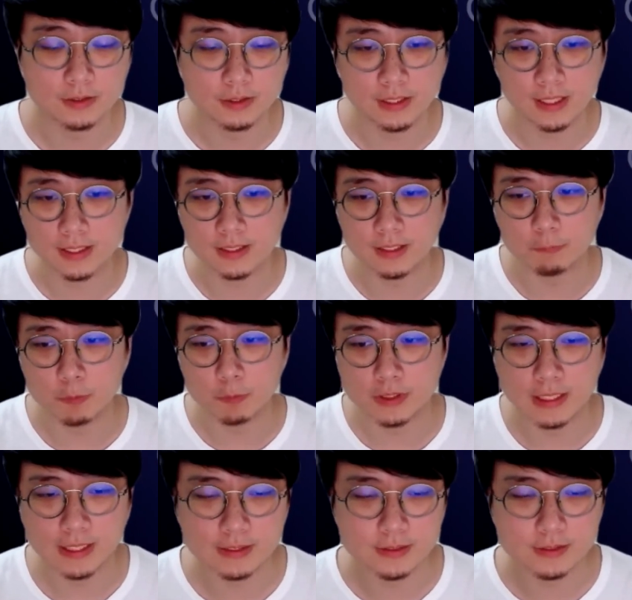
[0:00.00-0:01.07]
like what
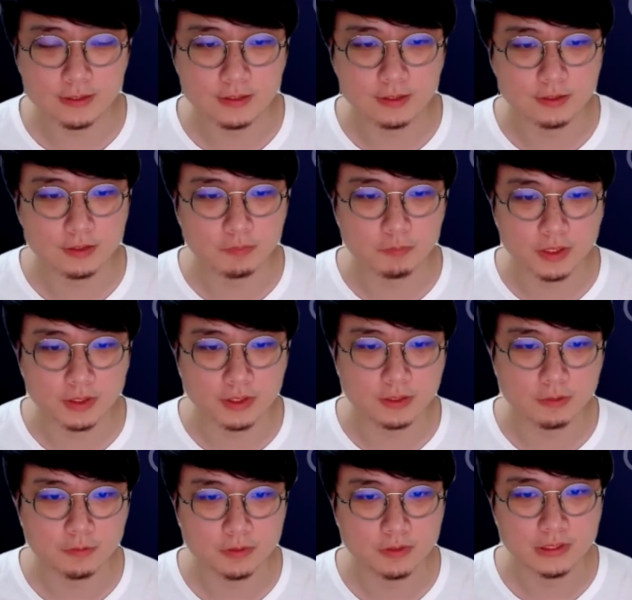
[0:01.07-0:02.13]
IT said, that the
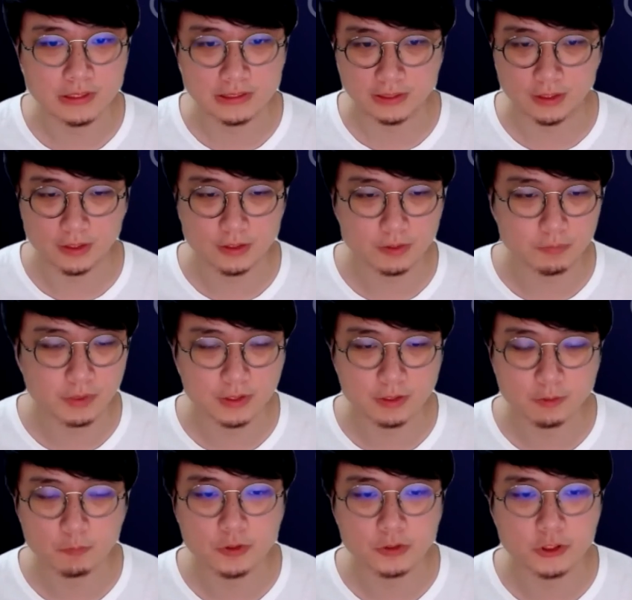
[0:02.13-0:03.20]
market is there, the
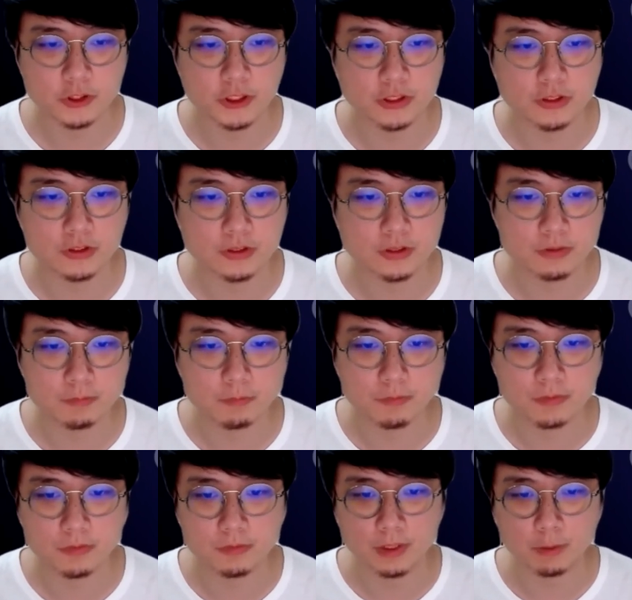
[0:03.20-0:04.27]
market won't change.
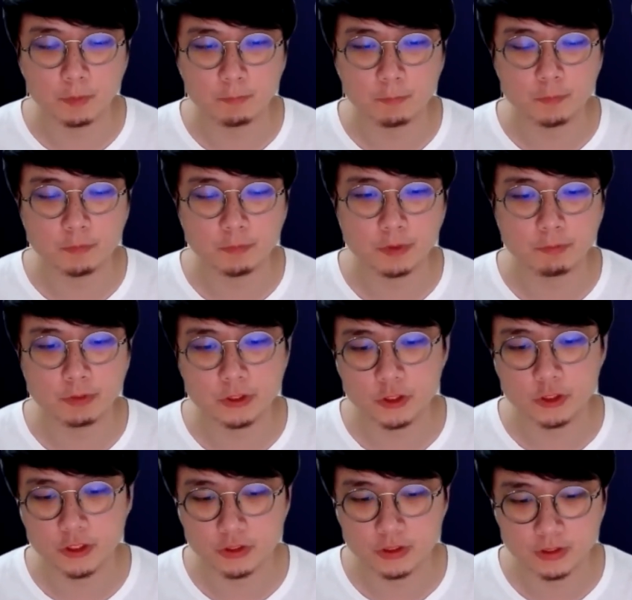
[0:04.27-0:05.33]
Yeah, what
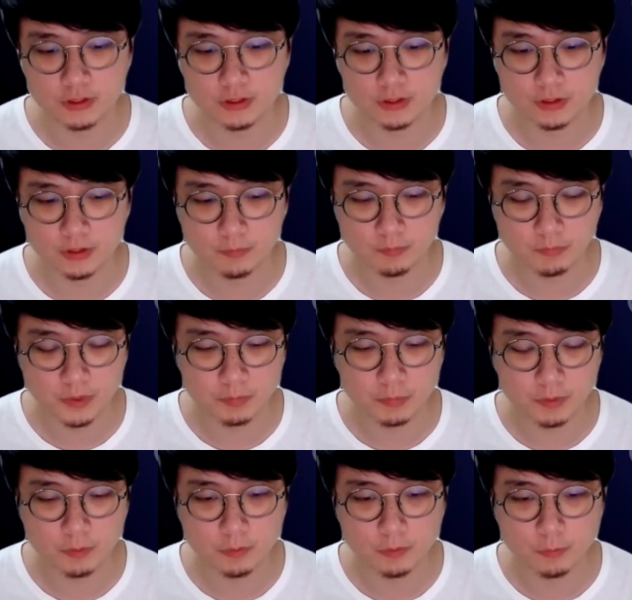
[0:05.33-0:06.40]
changes is
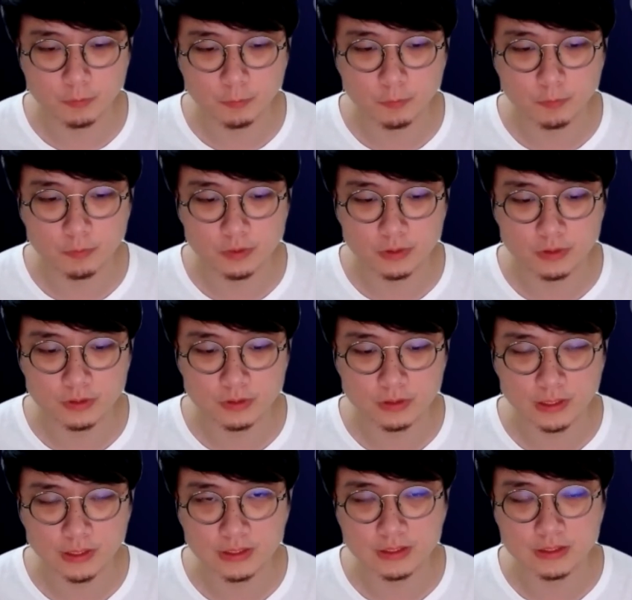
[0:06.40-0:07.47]
people
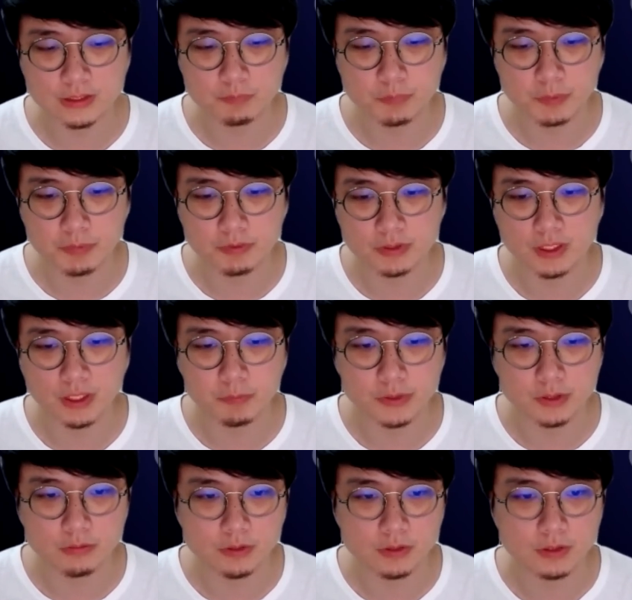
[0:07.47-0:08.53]
I think it's people's
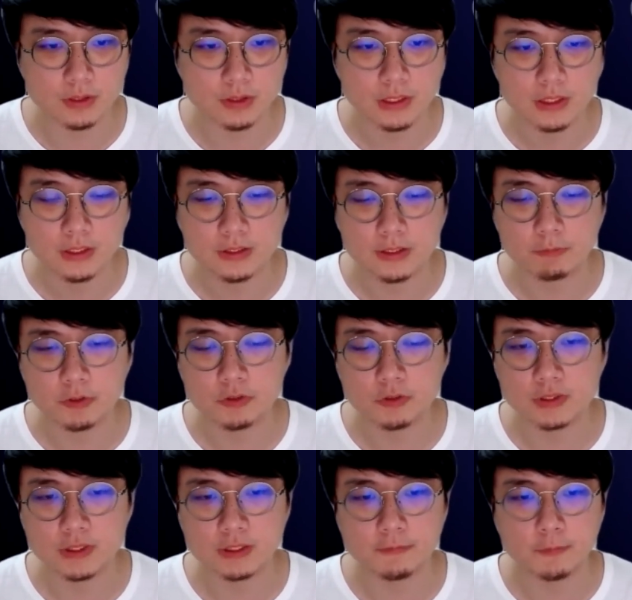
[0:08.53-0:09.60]
opportunity. They want to
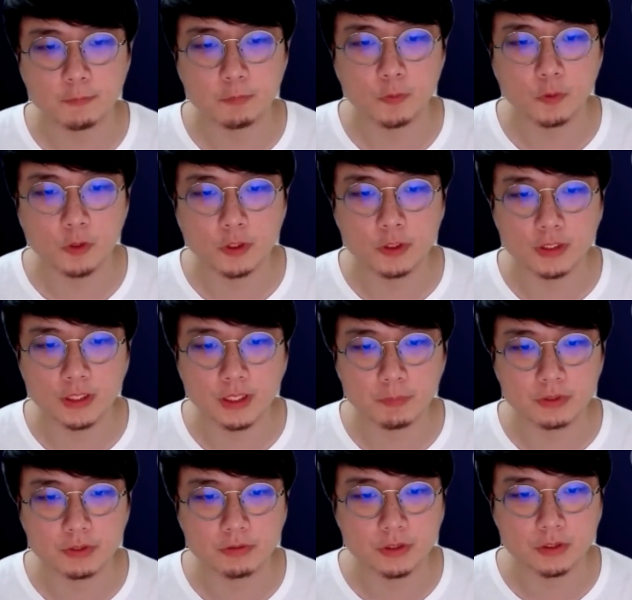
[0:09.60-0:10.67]
seek for more
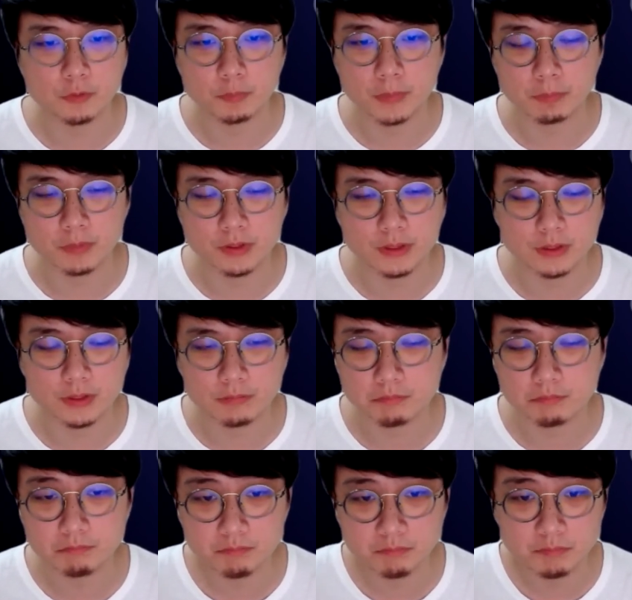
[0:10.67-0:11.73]
opportunity to make money,
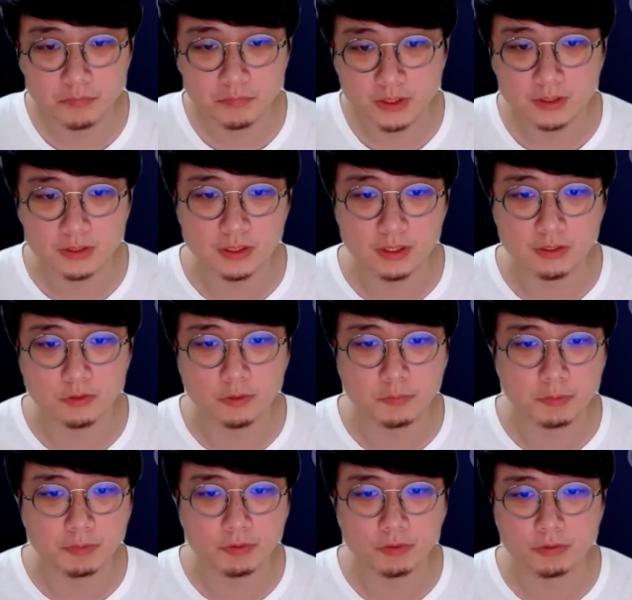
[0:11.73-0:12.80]
because
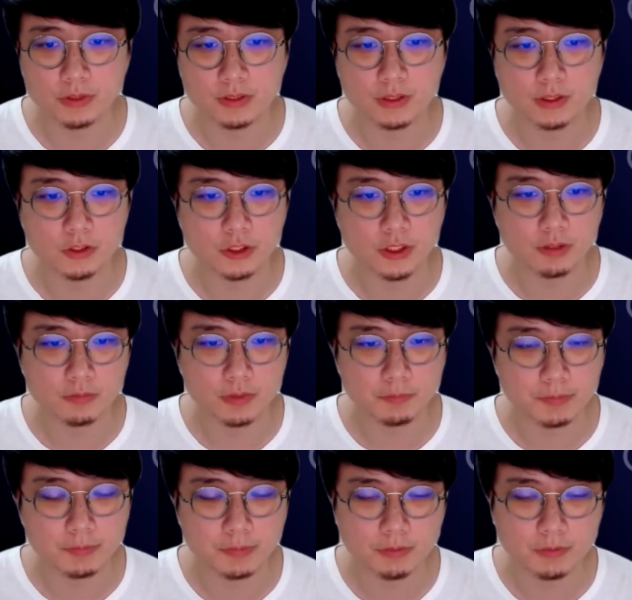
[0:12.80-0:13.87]
people lose their job. That
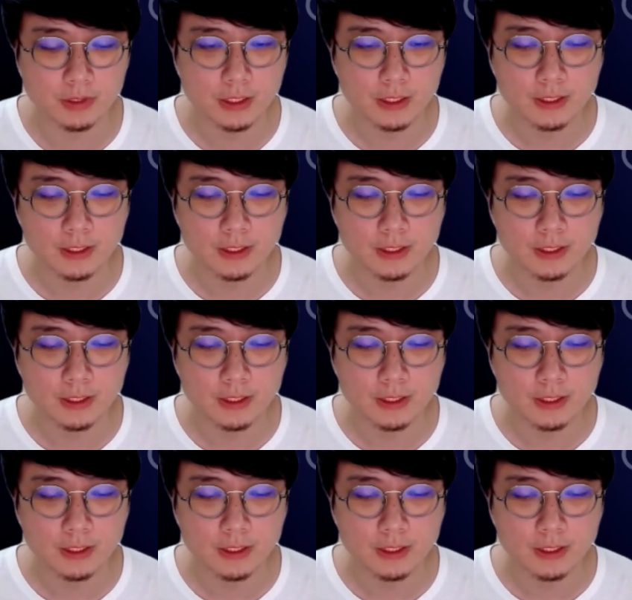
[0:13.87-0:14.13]
people